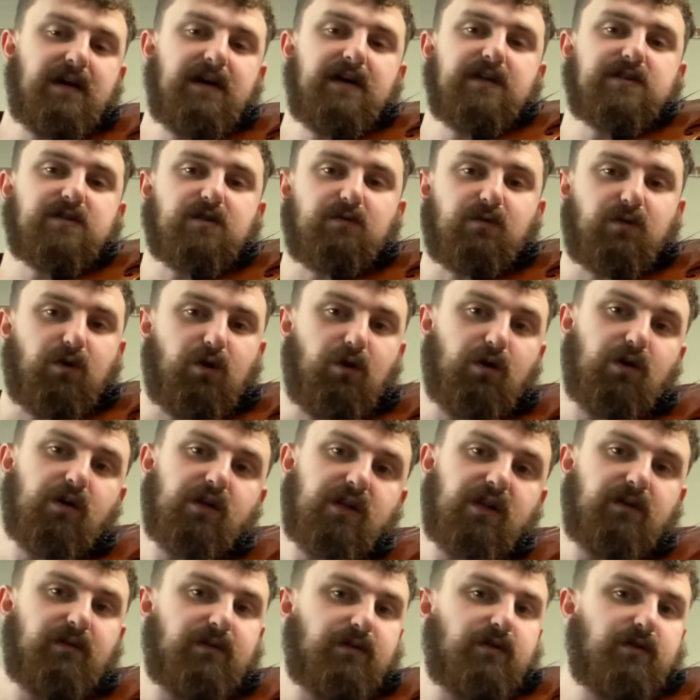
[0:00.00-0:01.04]
So we're
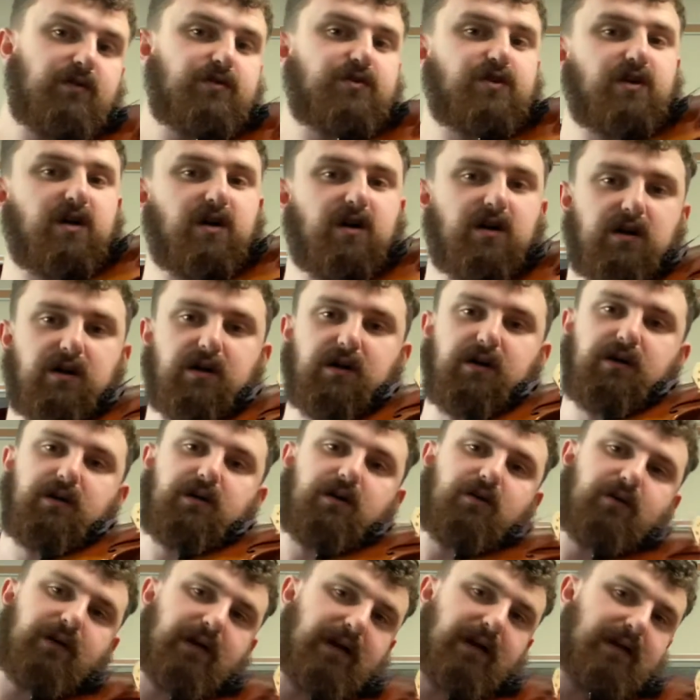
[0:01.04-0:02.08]
holding with our jaw.
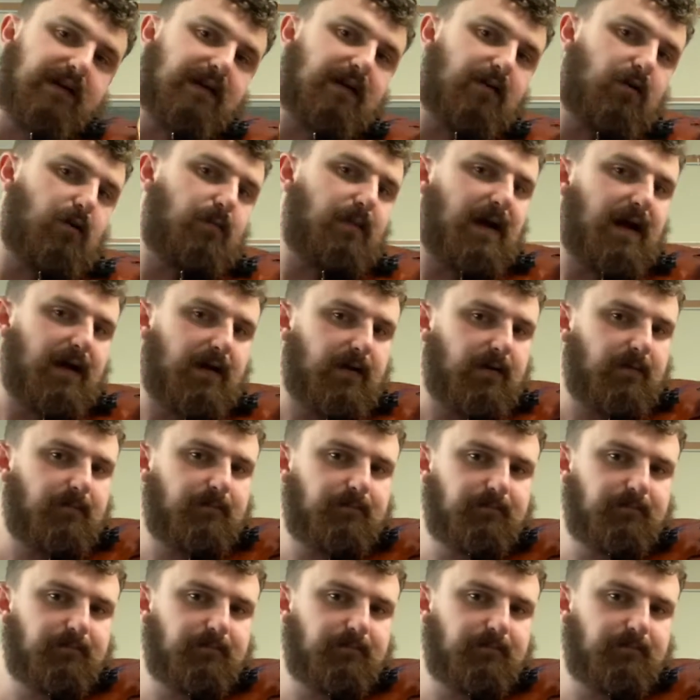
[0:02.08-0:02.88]
Okay, now go back.